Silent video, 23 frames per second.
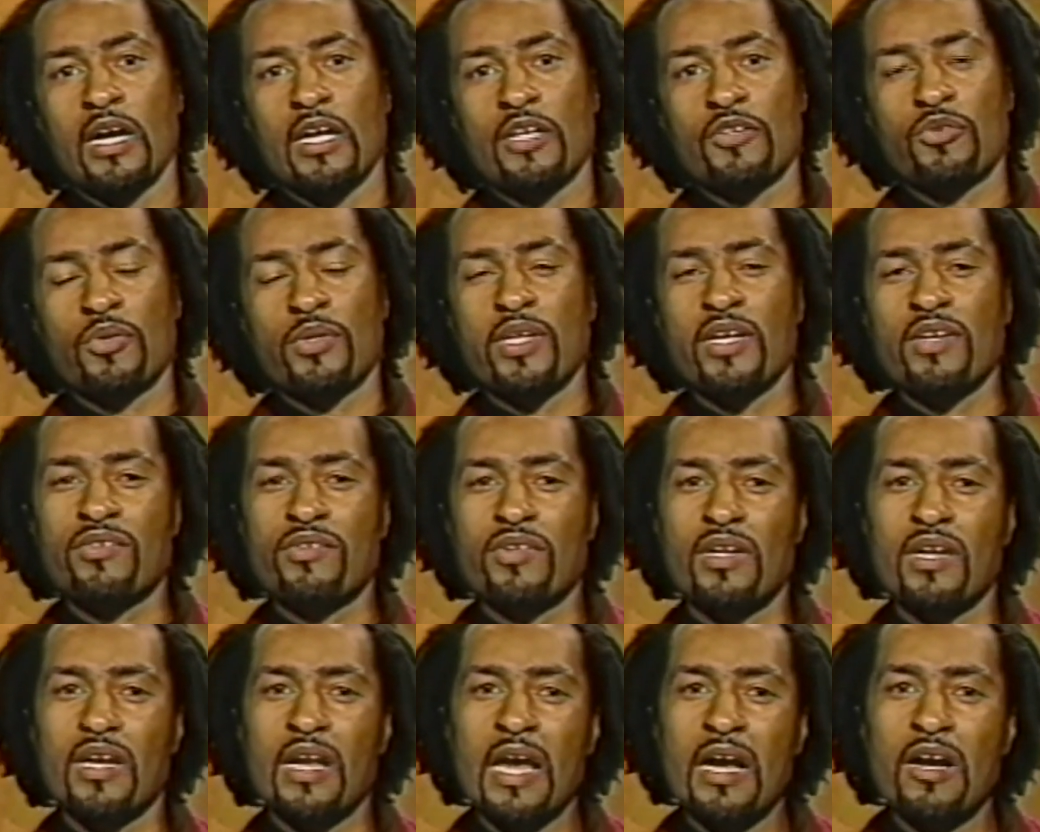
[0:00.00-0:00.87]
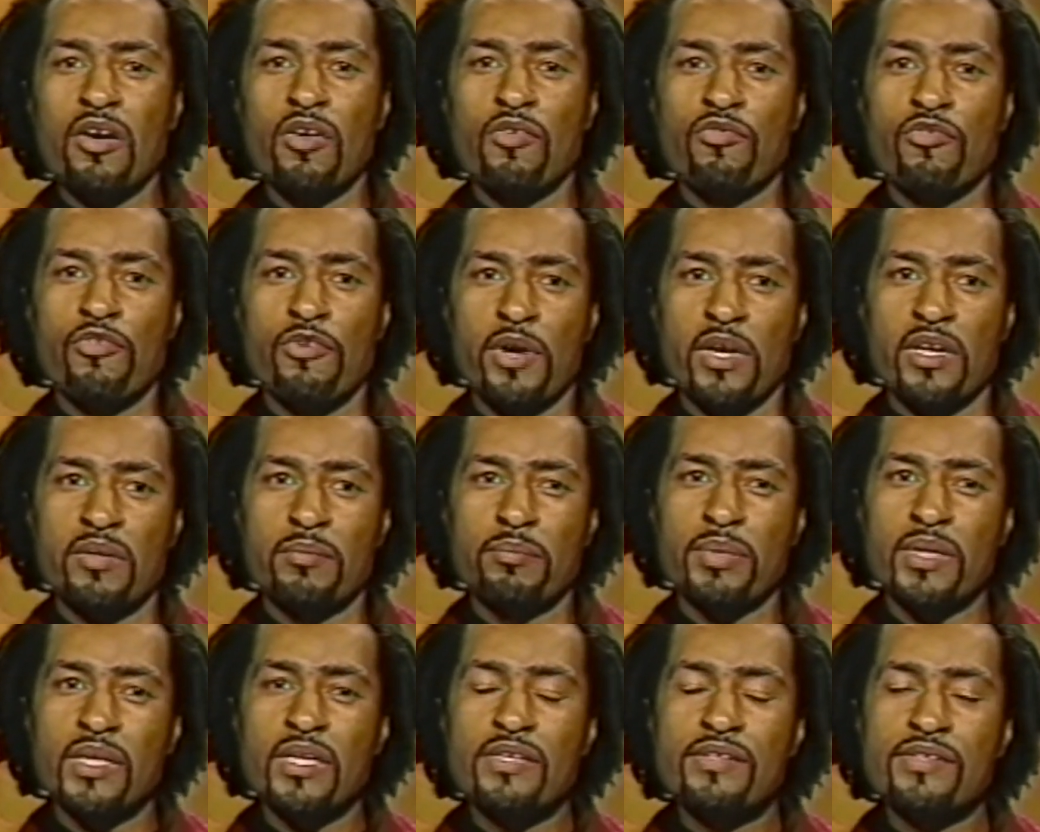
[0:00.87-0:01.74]
So there's a lack of
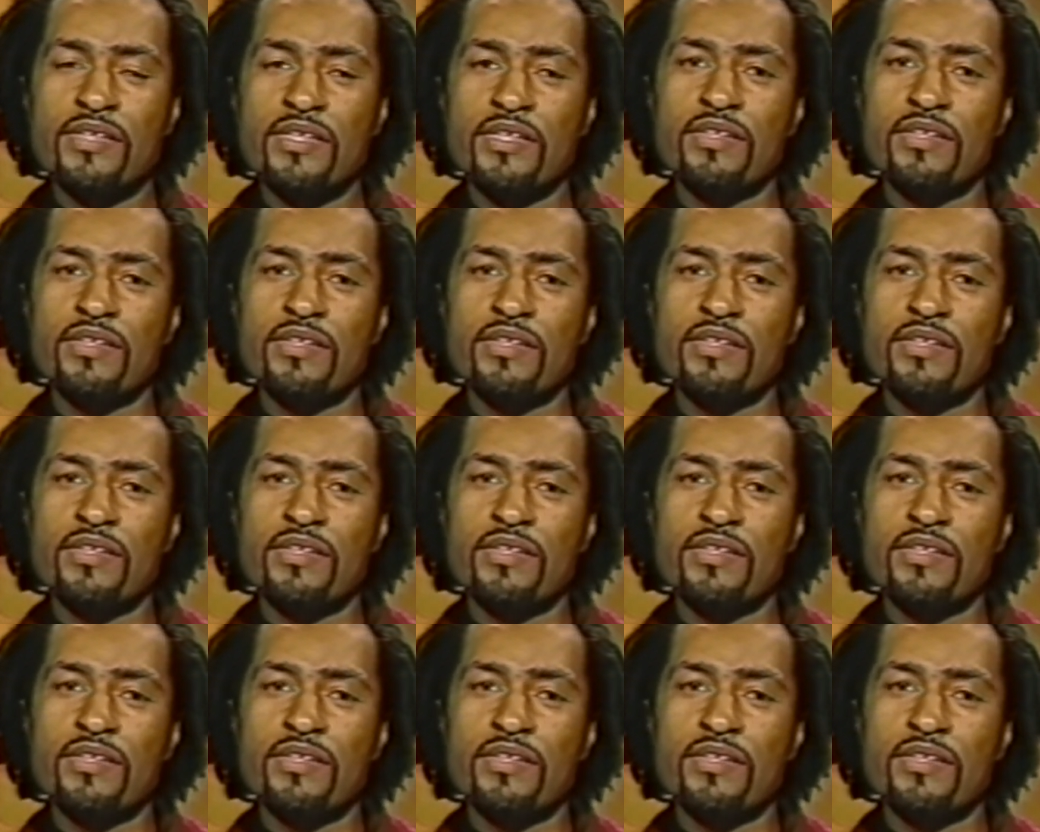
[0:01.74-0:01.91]
credibility in